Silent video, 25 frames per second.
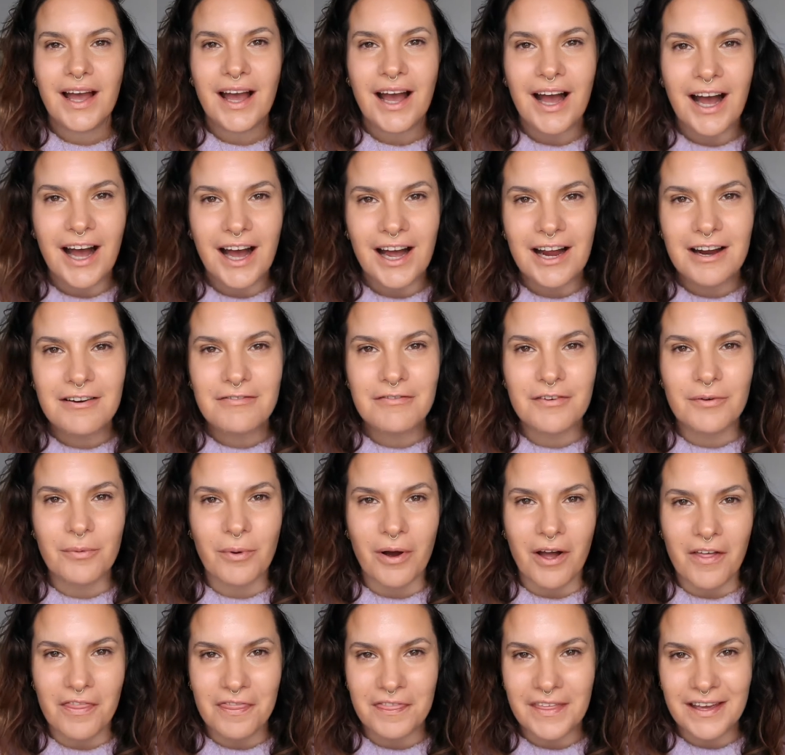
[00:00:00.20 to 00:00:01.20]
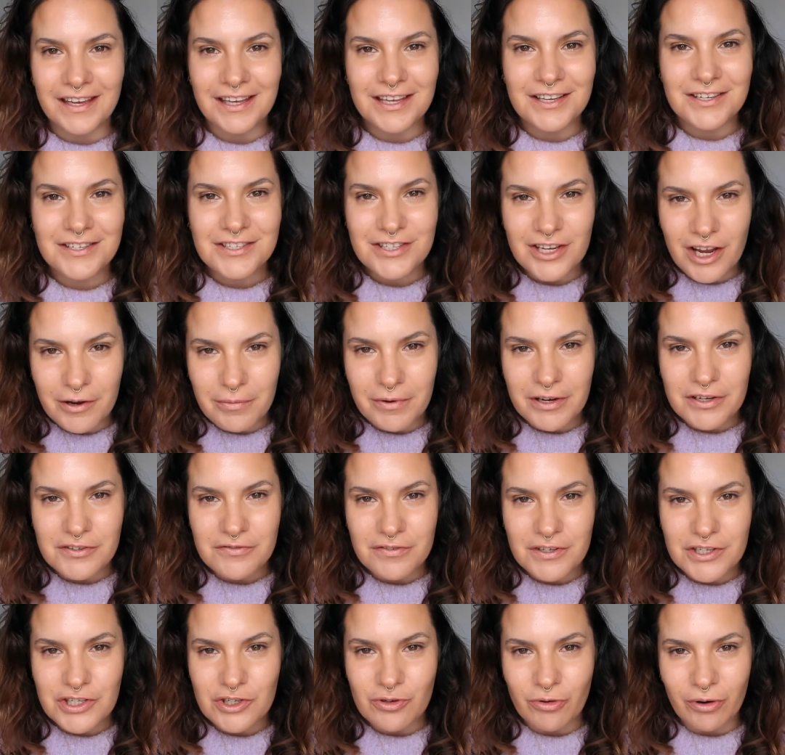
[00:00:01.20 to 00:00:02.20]
Hi everyone, thank you so much
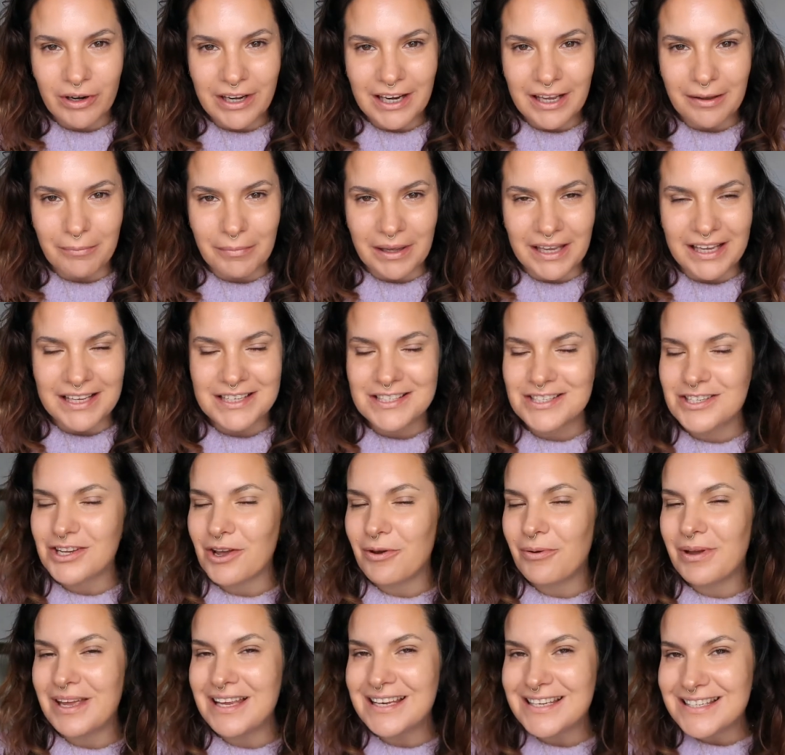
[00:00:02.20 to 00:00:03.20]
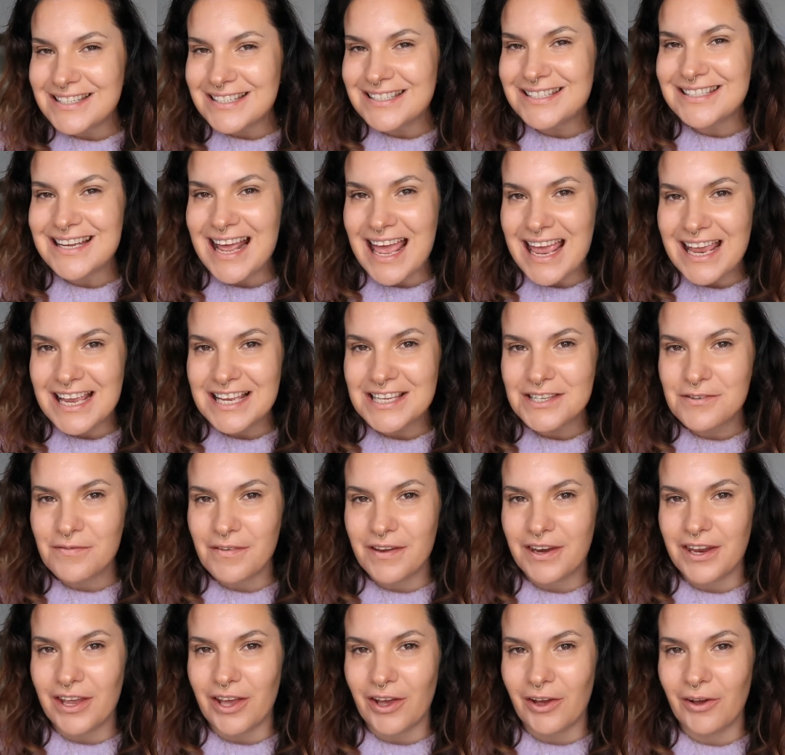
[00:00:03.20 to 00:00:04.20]
for joining me. So in today's
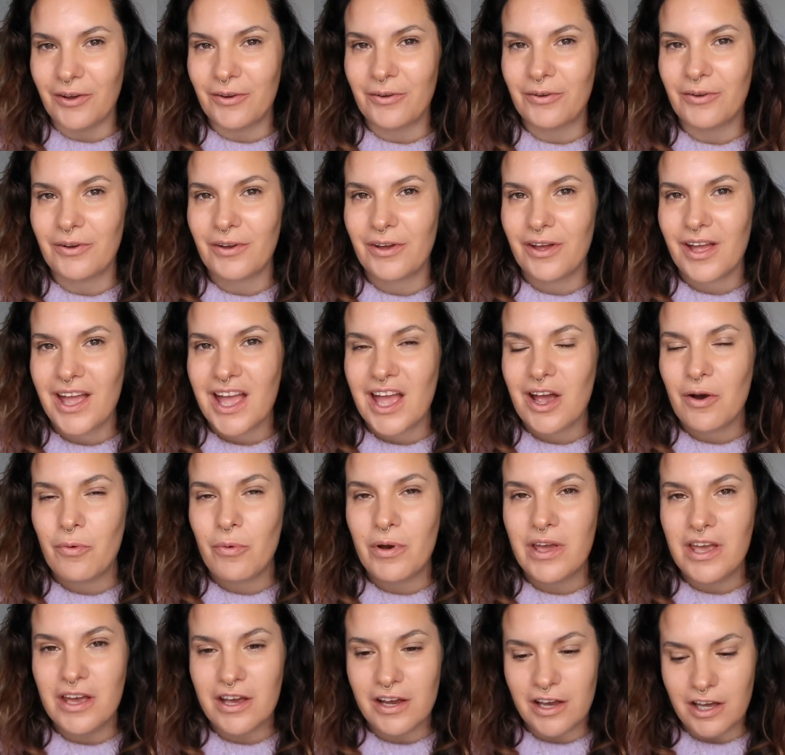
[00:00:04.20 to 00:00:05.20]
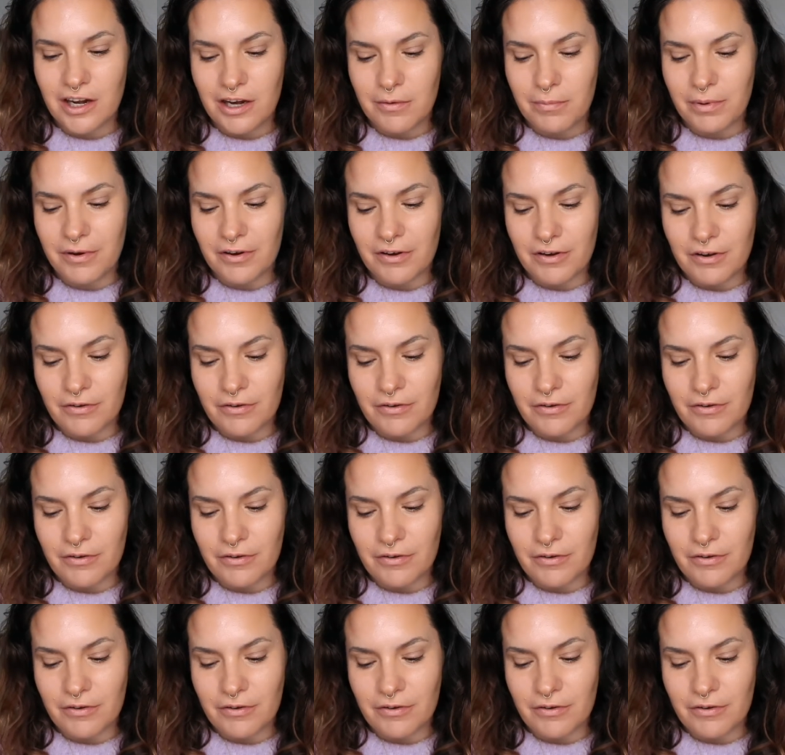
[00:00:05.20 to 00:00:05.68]
video, we're going to be